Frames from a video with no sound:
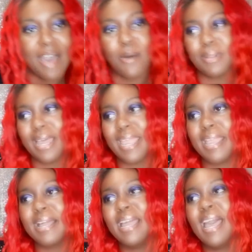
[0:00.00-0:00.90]
out
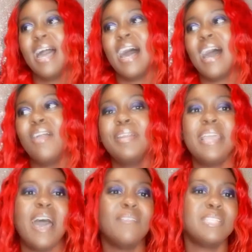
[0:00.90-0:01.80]
like I already
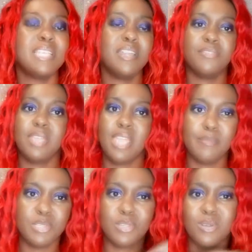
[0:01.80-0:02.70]
have a ton of
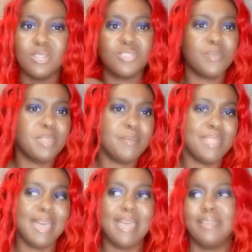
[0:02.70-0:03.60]
camisoles from them
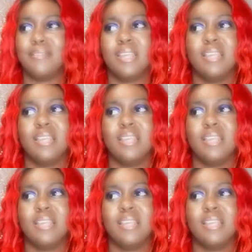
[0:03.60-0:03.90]
that